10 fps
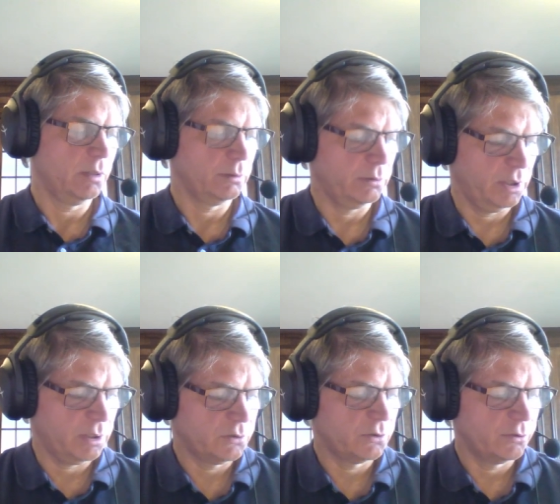The
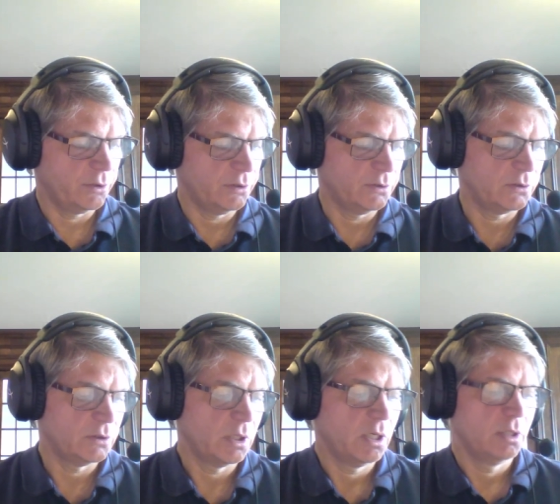answer is
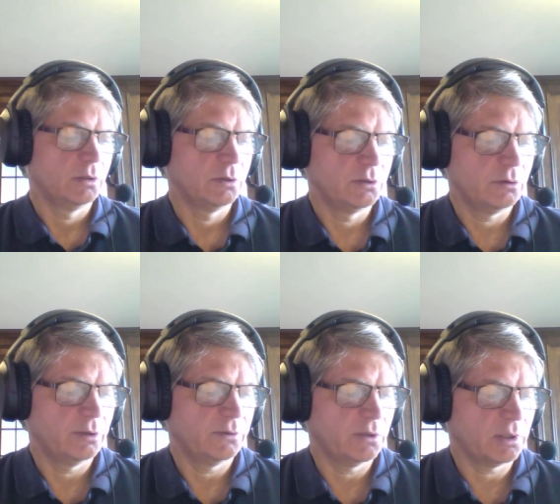so
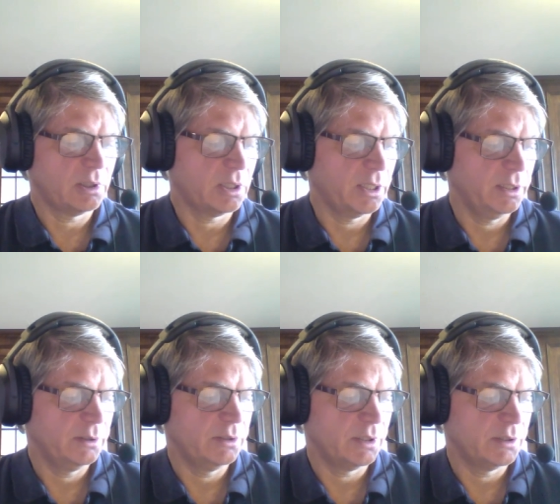that the
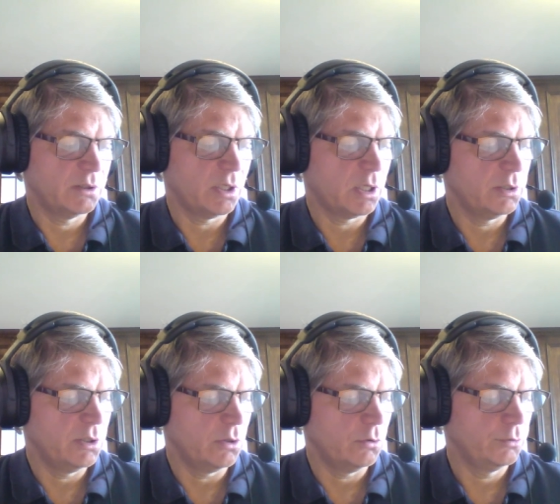client does not
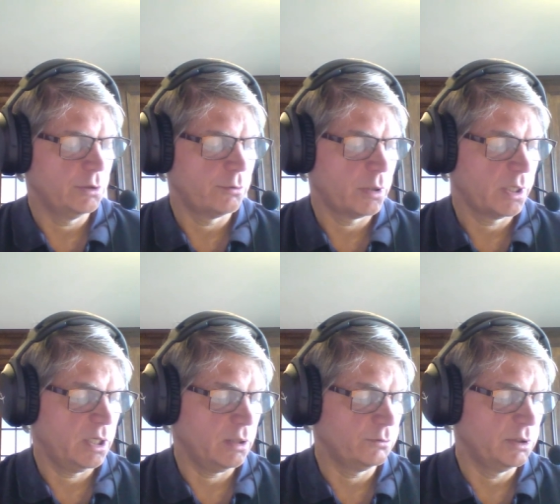know you are
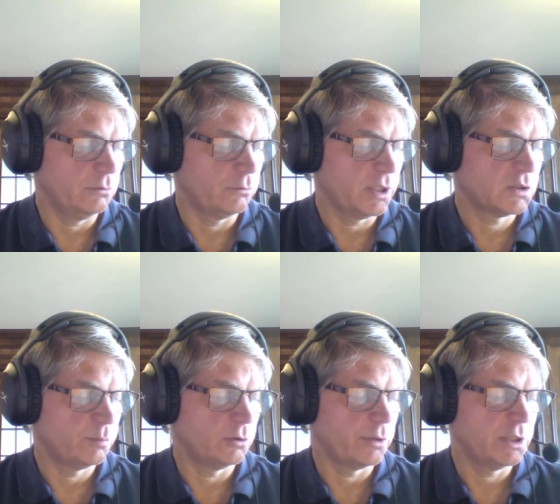counting
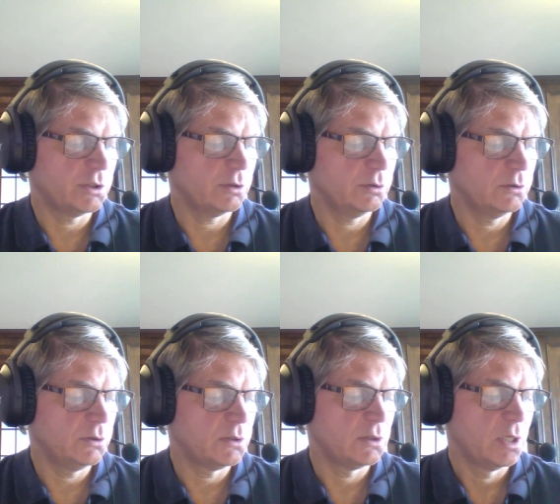
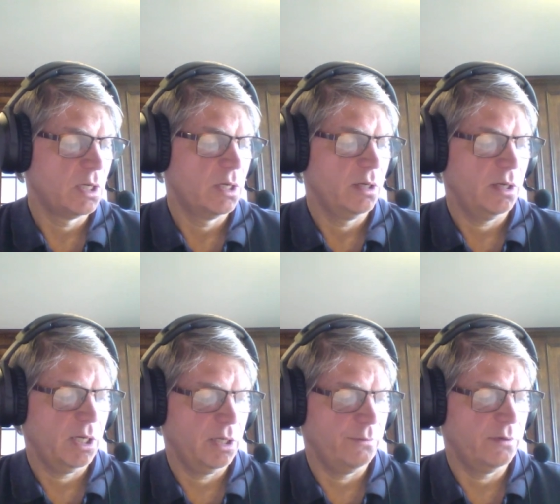respirations,
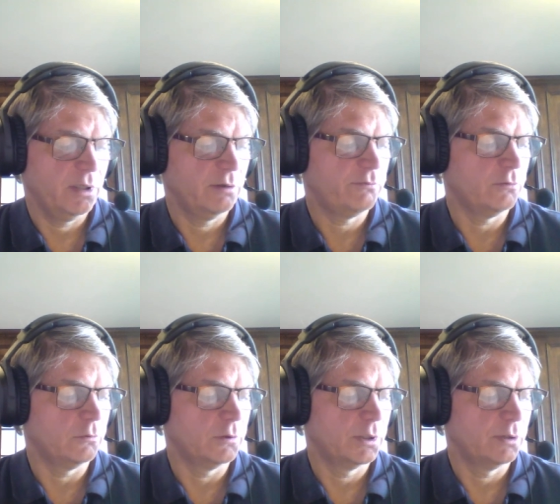and
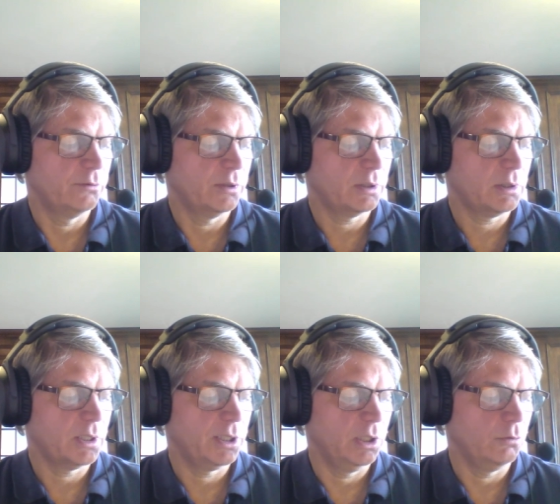therefore the
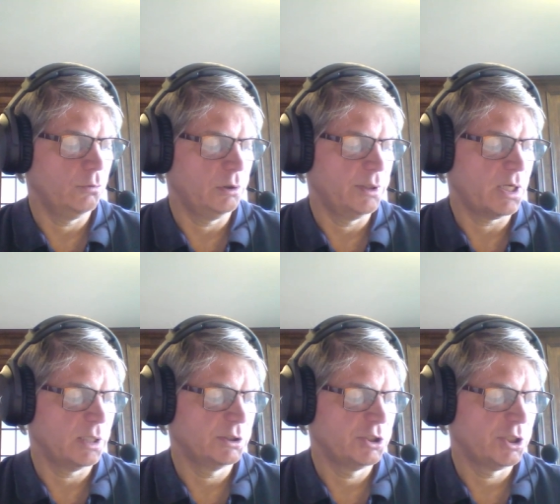client will
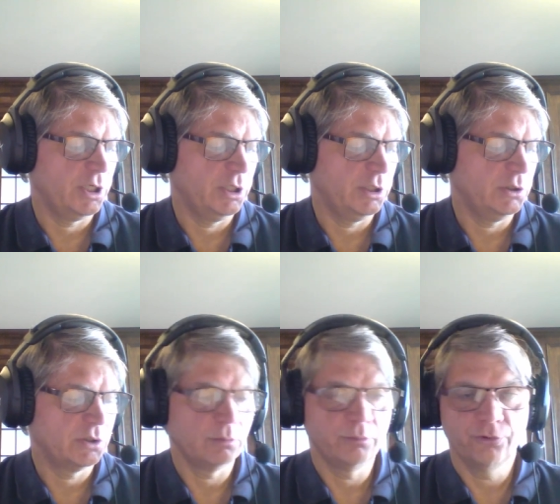not
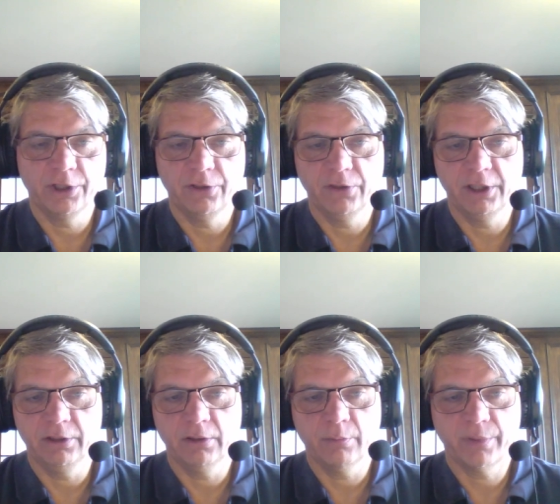change
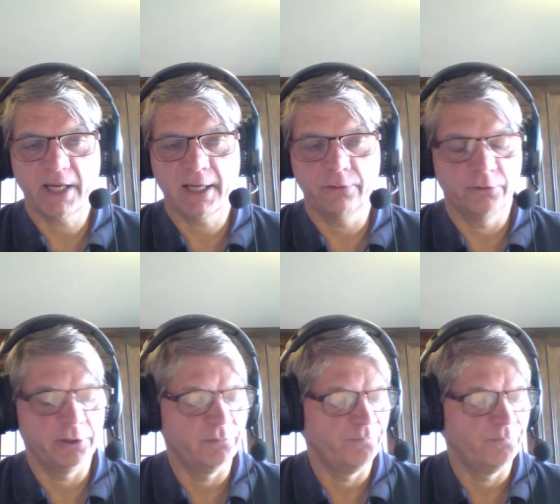breathing pattern.